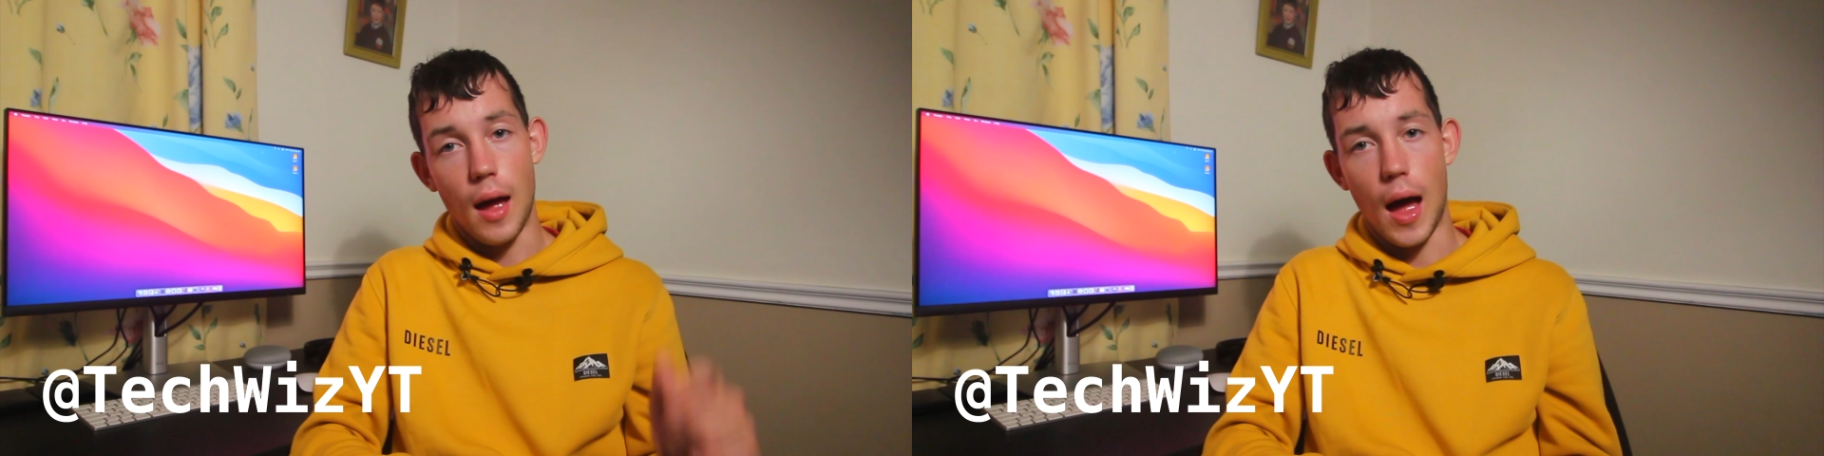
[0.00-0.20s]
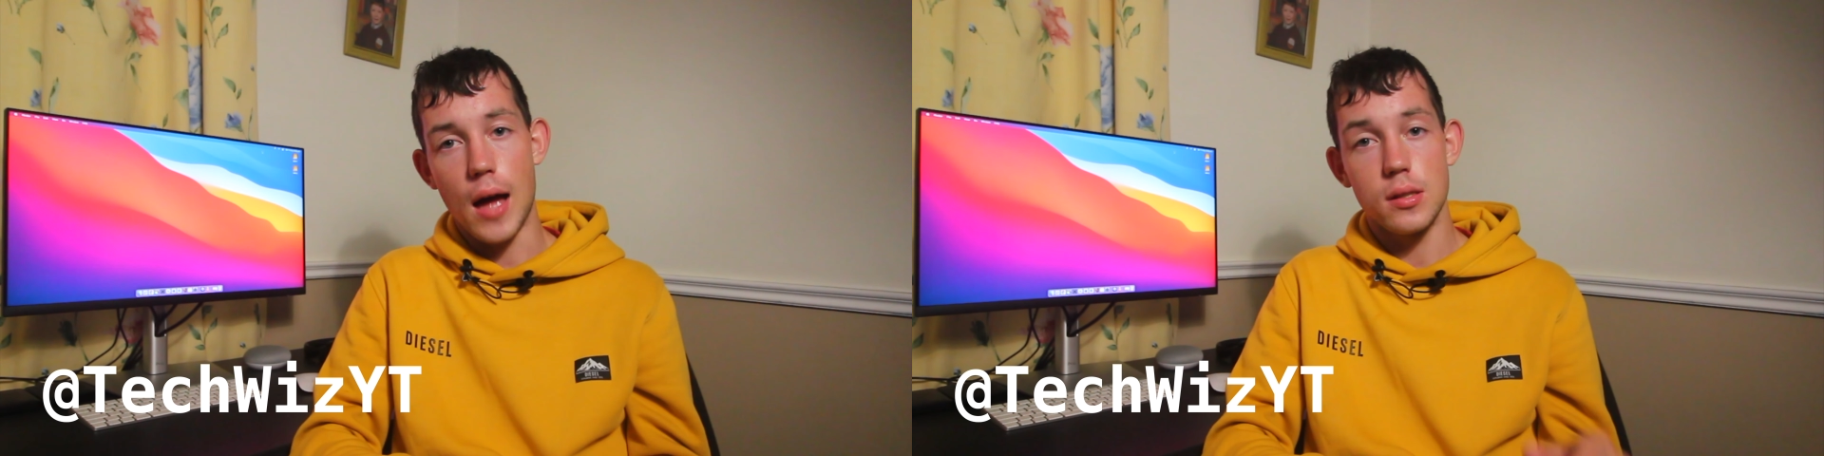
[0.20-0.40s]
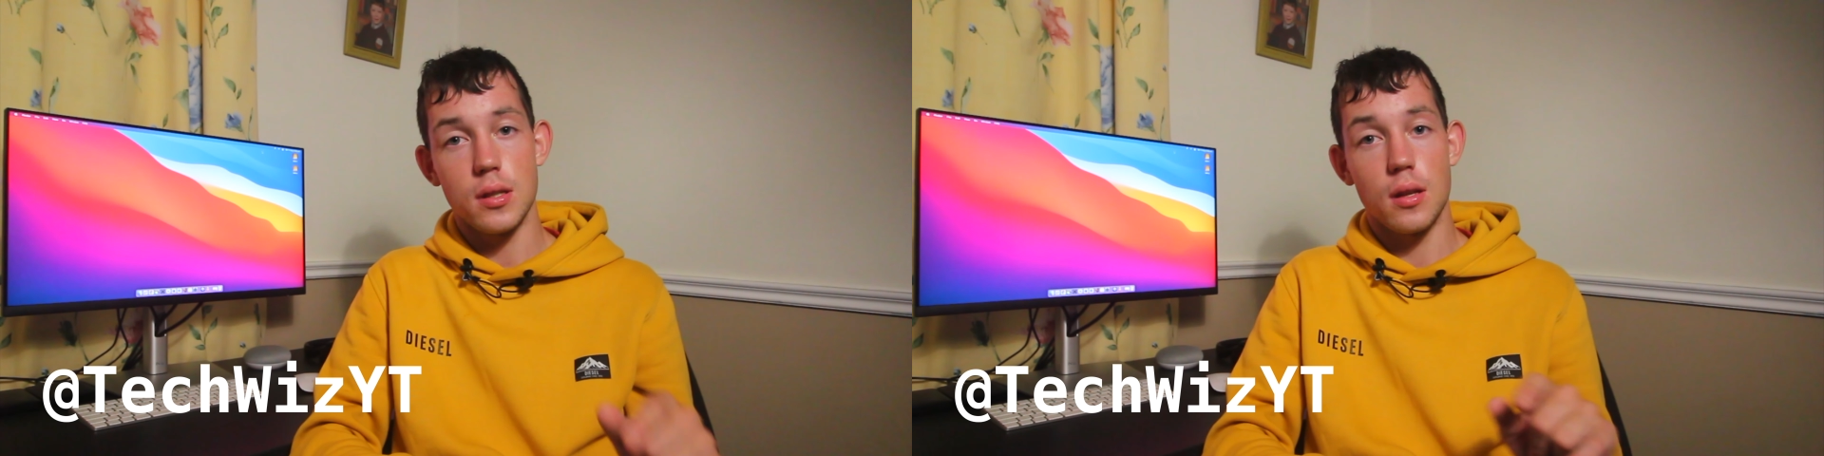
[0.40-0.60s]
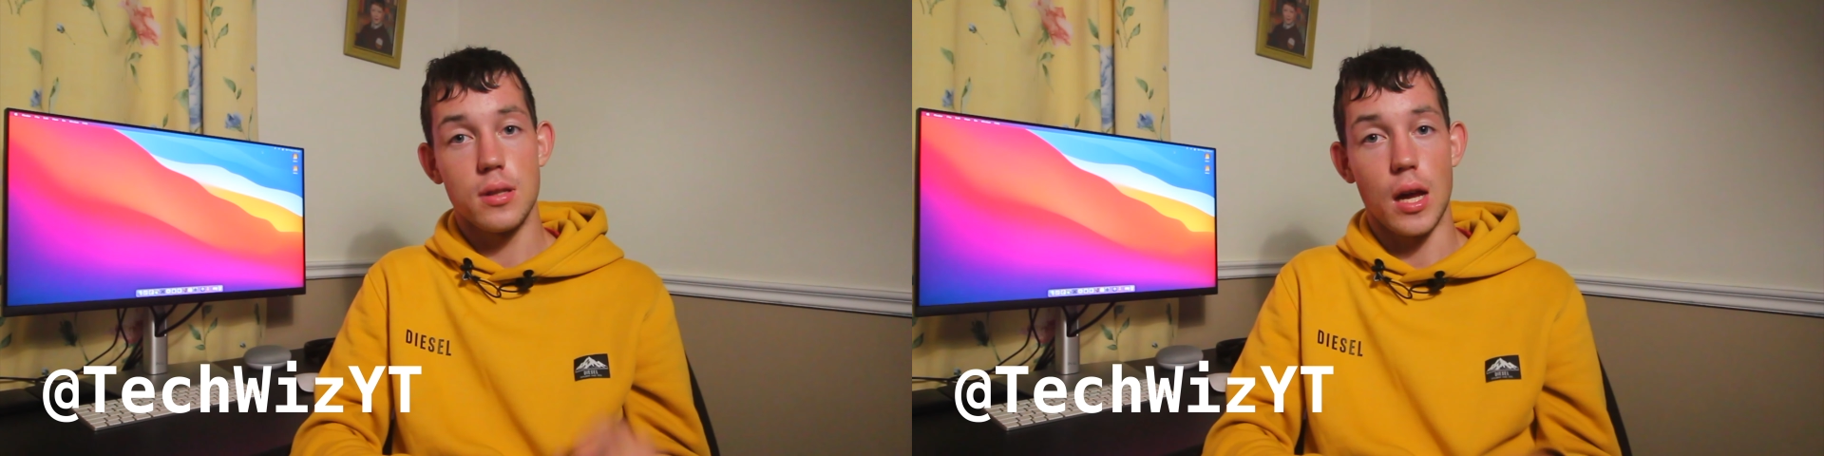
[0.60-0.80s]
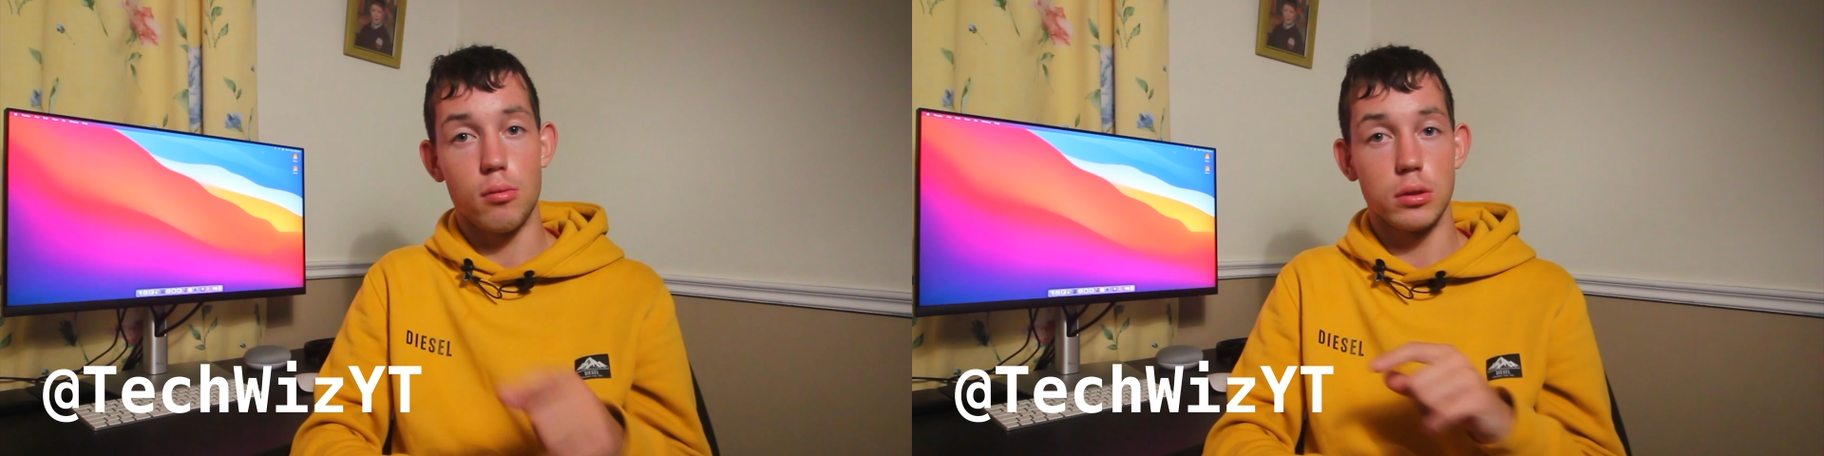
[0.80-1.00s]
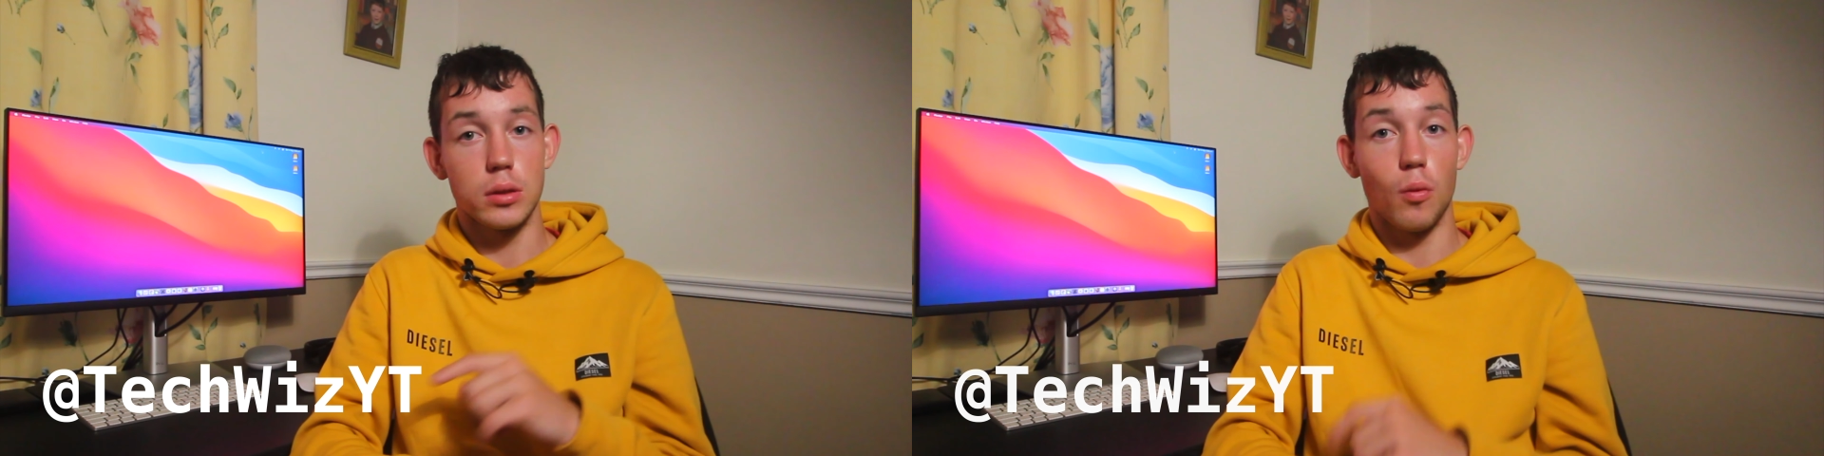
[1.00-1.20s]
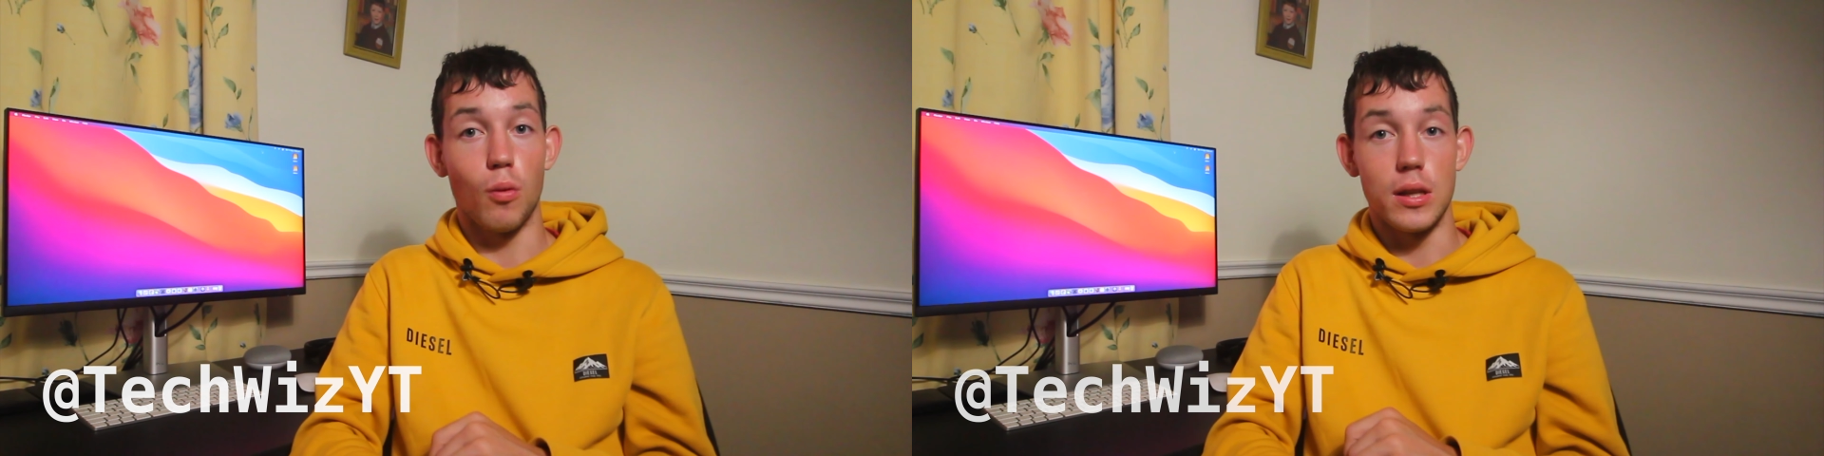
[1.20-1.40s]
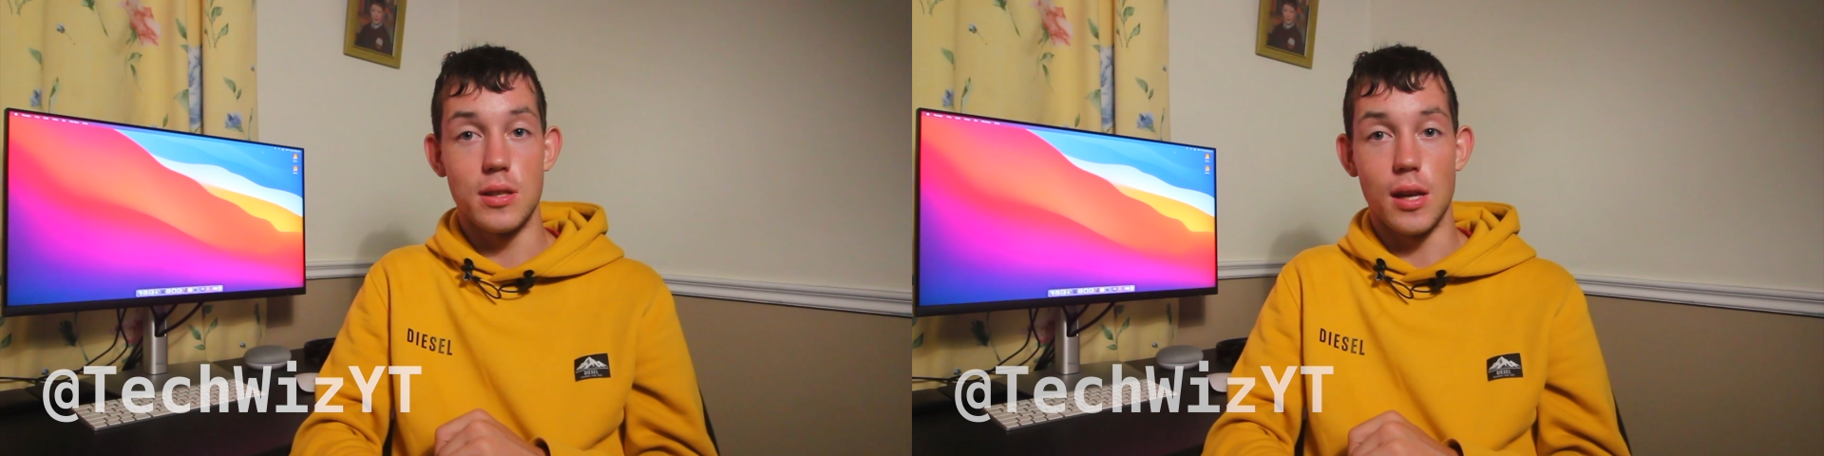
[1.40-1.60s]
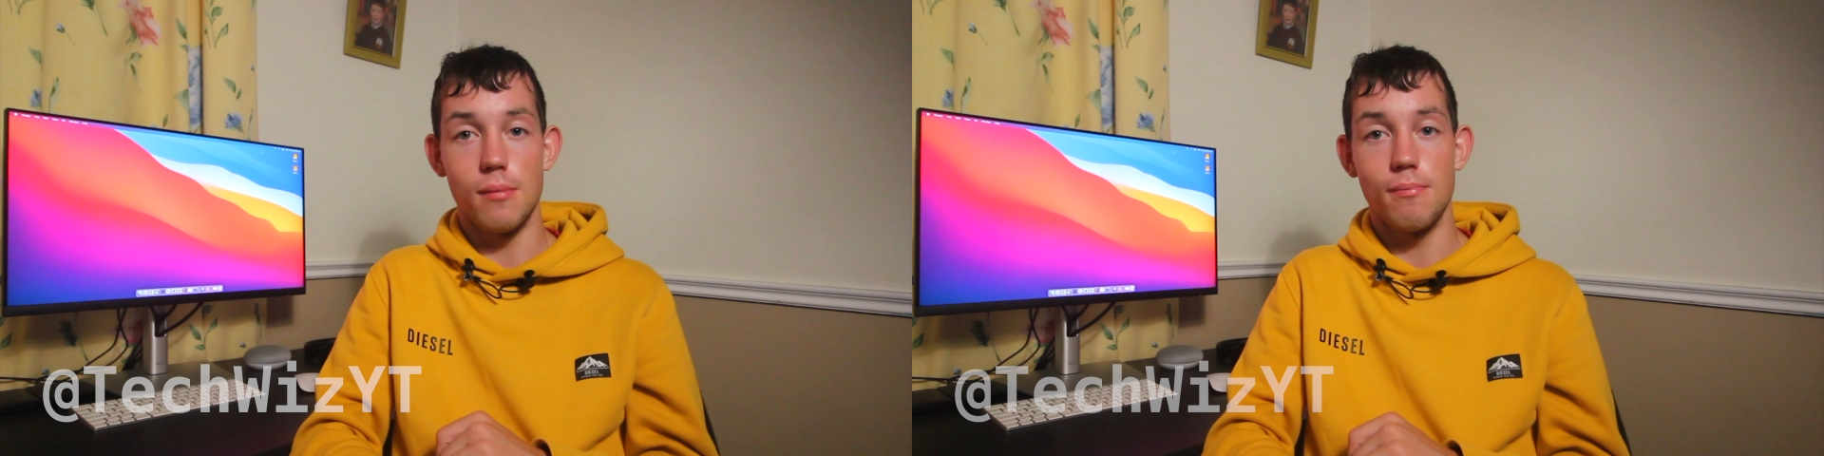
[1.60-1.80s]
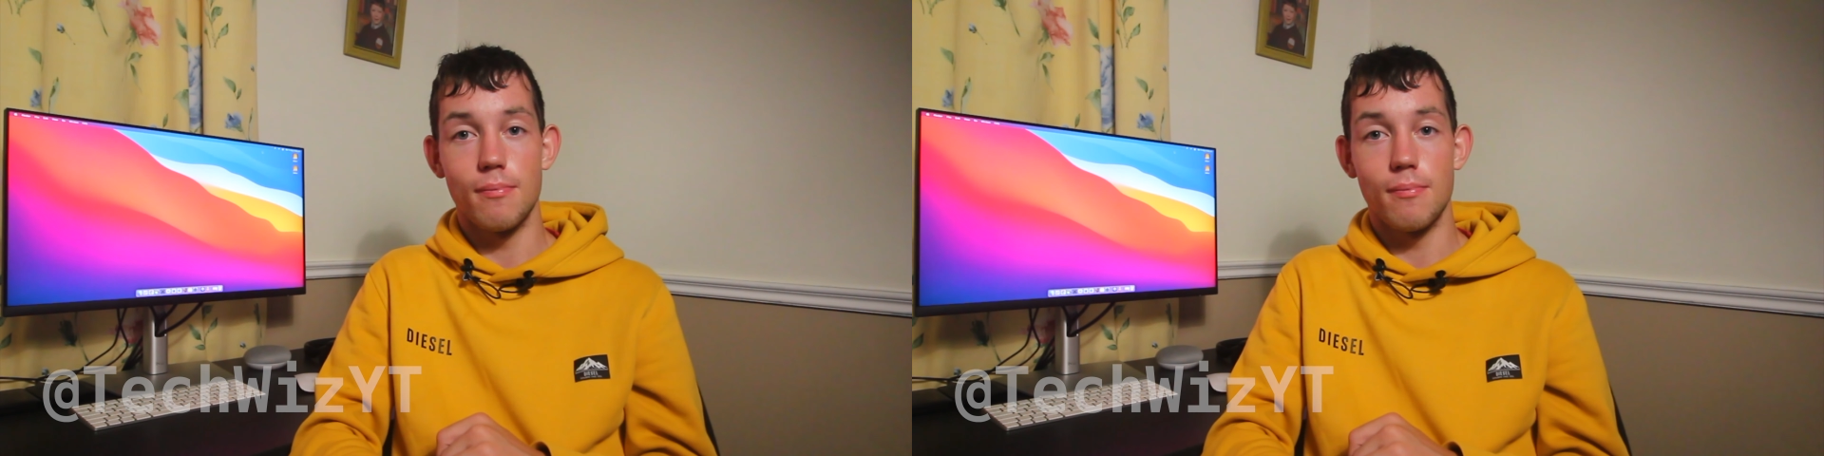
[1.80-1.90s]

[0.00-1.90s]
at TechWizYT.